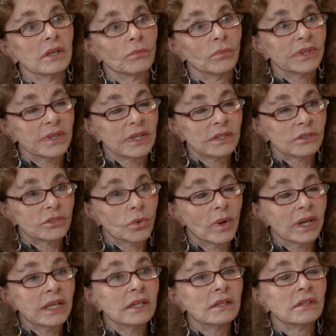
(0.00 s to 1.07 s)
within
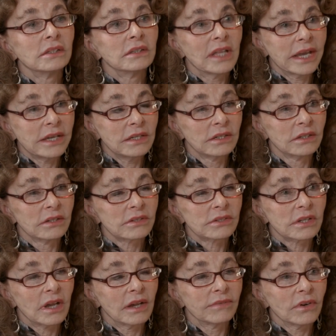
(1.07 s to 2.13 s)
20 light
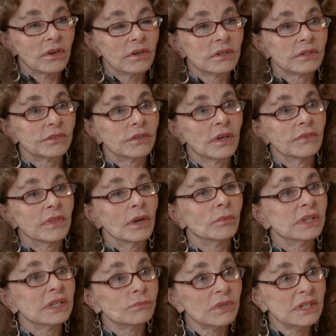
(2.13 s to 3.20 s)
years of Earth, that
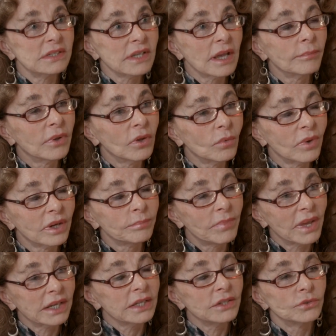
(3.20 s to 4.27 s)
would resemble what
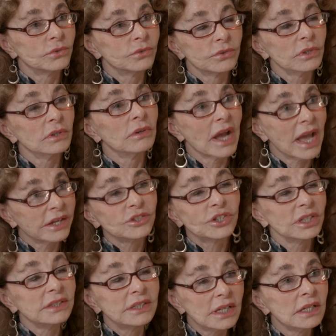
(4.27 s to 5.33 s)
Betty drew? And
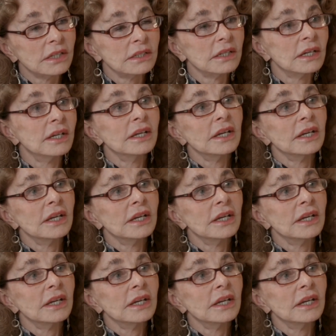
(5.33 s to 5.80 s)
she did.